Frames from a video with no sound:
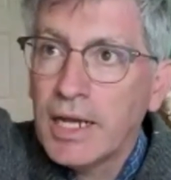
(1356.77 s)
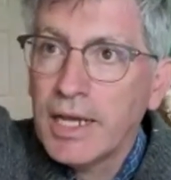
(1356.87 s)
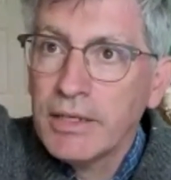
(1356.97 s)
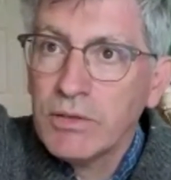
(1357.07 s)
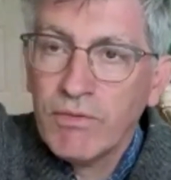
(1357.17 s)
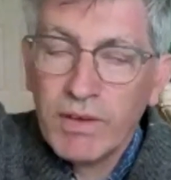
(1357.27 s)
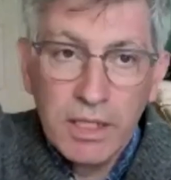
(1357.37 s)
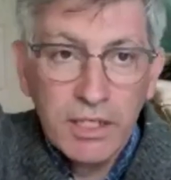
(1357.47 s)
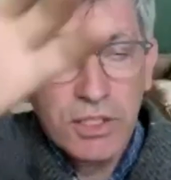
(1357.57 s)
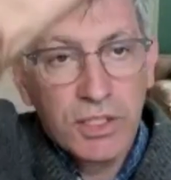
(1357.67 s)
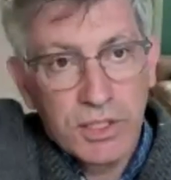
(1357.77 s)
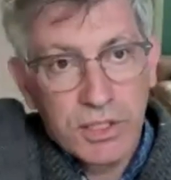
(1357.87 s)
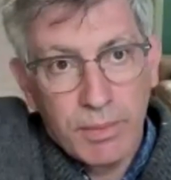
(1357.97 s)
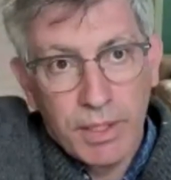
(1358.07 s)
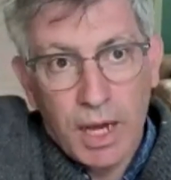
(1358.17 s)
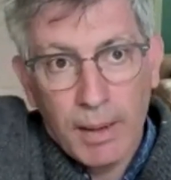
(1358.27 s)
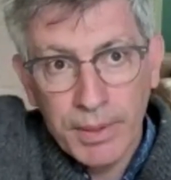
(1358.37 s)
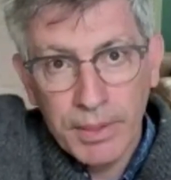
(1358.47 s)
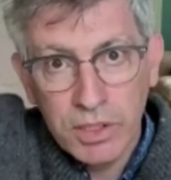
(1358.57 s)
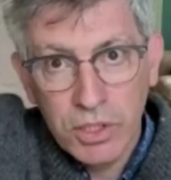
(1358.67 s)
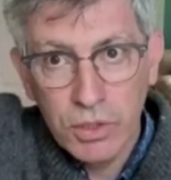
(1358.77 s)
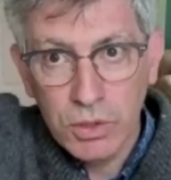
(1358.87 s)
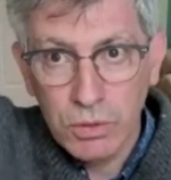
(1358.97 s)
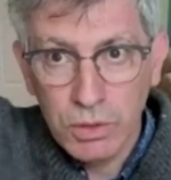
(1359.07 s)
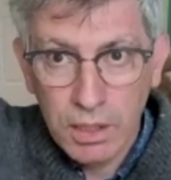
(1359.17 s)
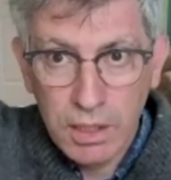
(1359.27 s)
into a ventilation system and up into